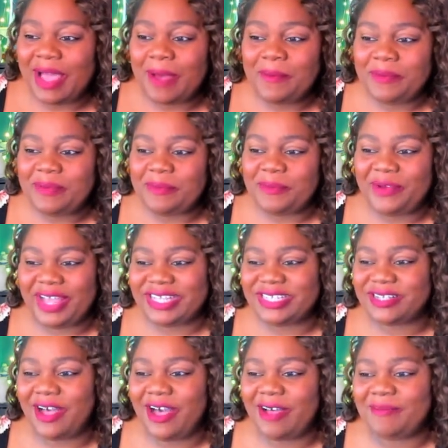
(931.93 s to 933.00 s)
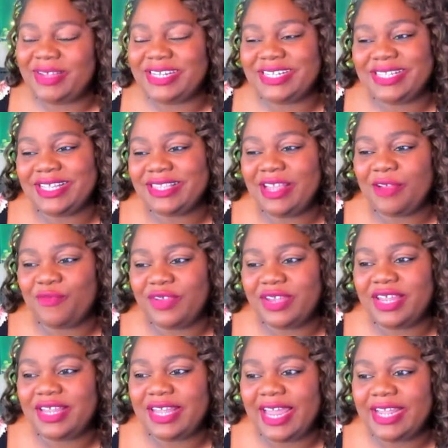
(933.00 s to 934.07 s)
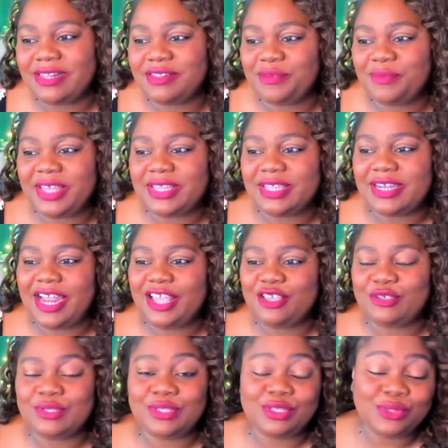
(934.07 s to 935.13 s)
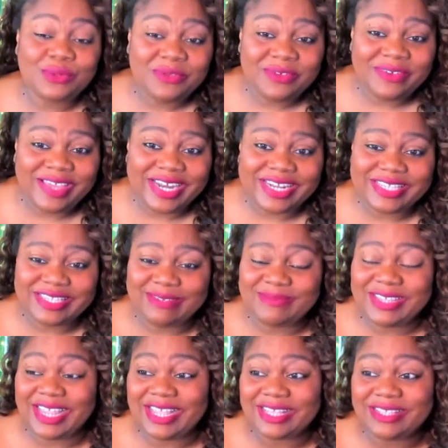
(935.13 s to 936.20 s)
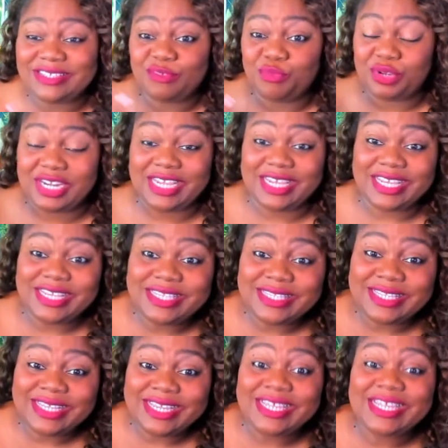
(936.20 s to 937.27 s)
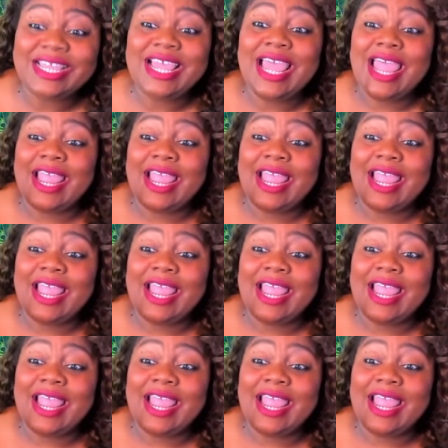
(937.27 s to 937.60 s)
couple people has commented that they really like the way that I use Tool, and it seems like it's pretty easy.